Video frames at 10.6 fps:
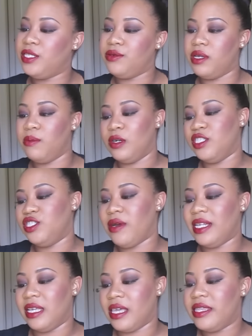Duty
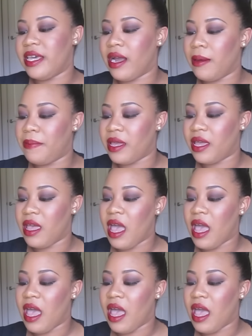Moisturizing Therapy.